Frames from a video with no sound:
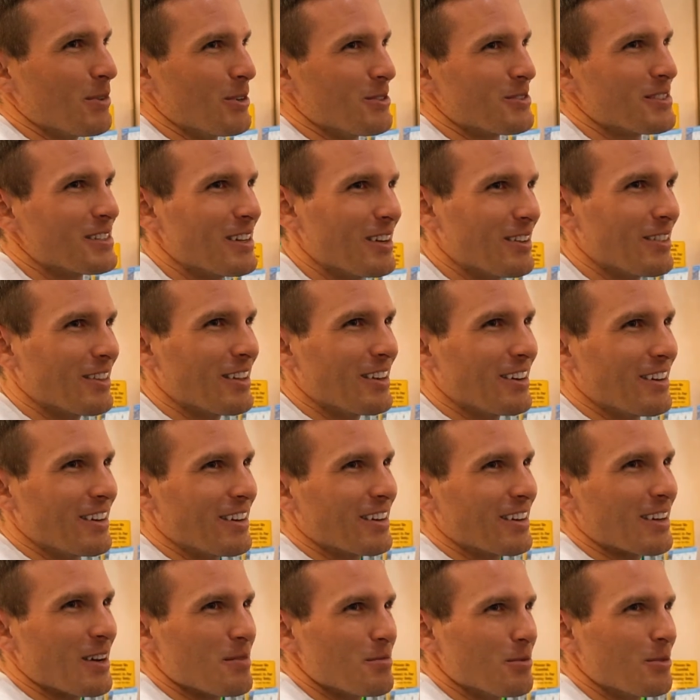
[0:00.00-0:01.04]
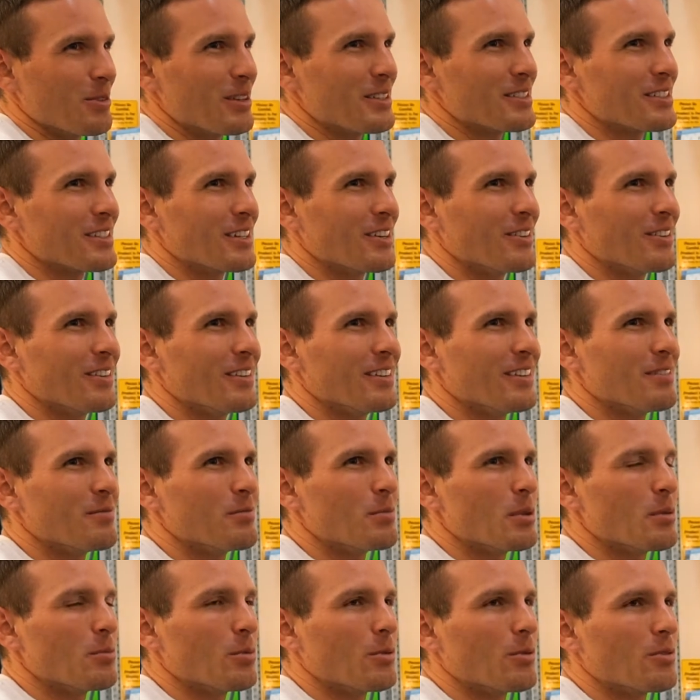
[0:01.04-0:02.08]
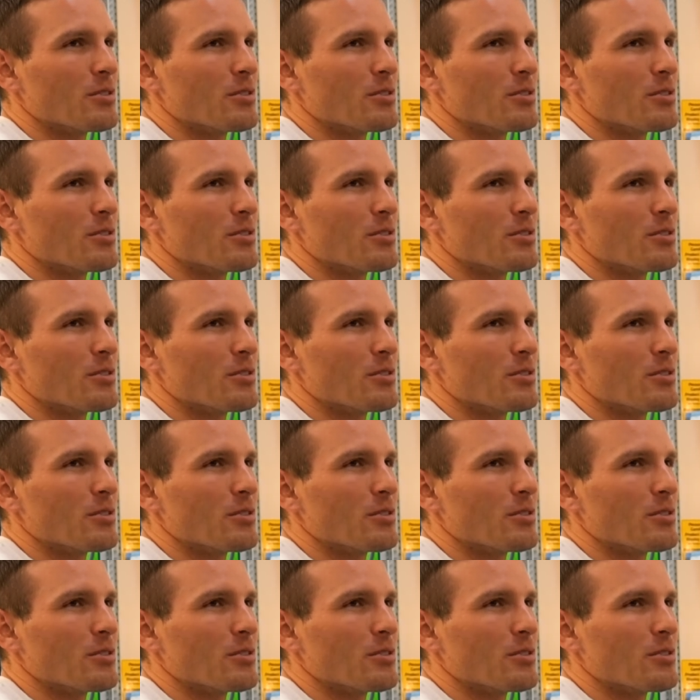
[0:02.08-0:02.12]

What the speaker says: post out there a couple weeks ago and people